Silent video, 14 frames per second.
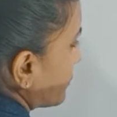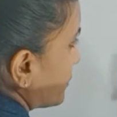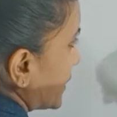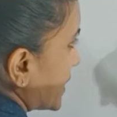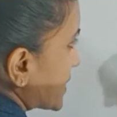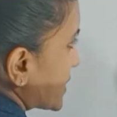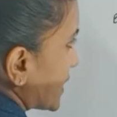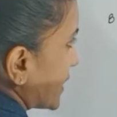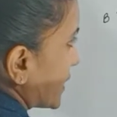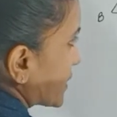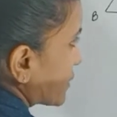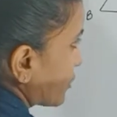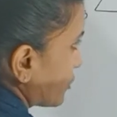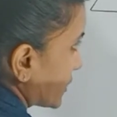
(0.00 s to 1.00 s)
BC is
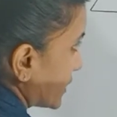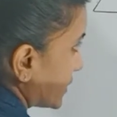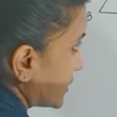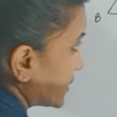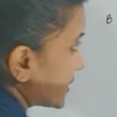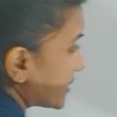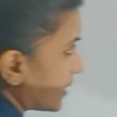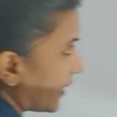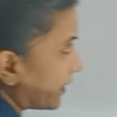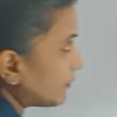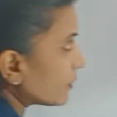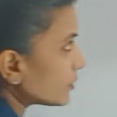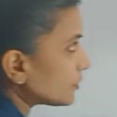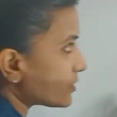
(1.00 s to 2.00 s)
your third side
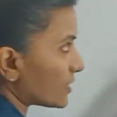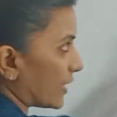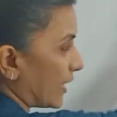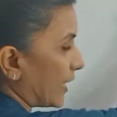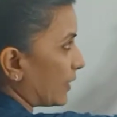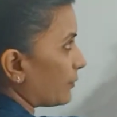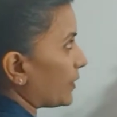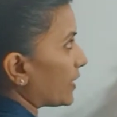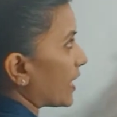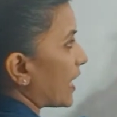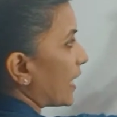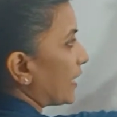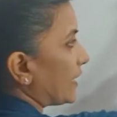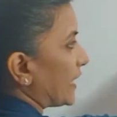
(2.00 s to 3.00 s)
because AB
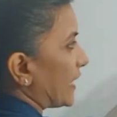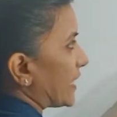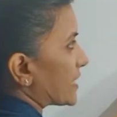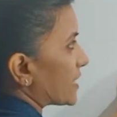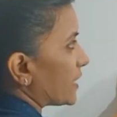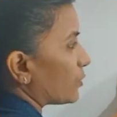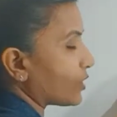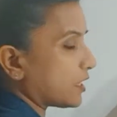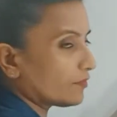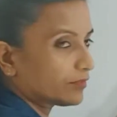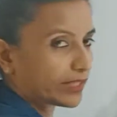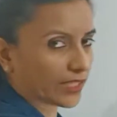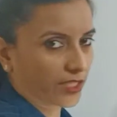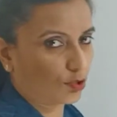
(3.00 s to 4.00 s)
and AC you have
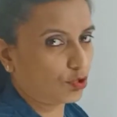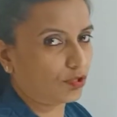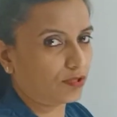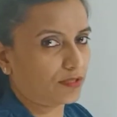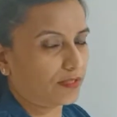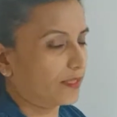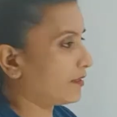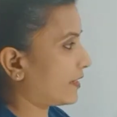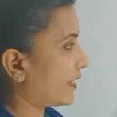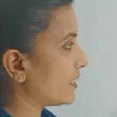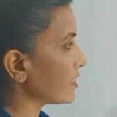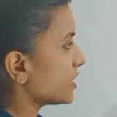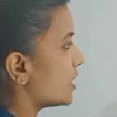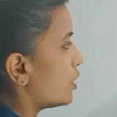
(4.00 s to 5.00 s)
taken already, right?
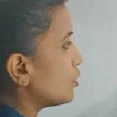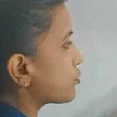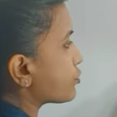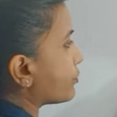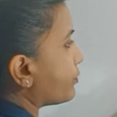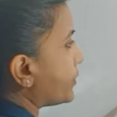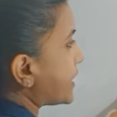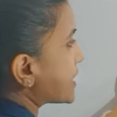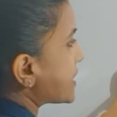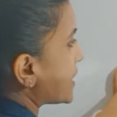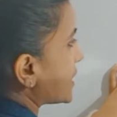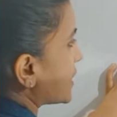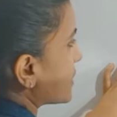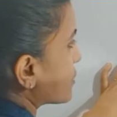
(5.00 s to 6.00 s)
So BC
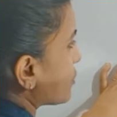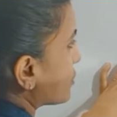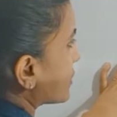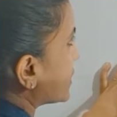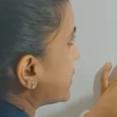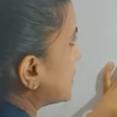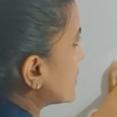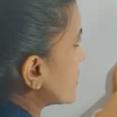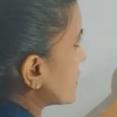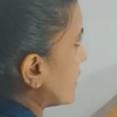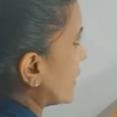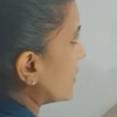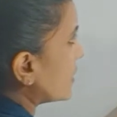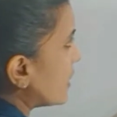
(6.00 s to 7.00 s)
is your third side.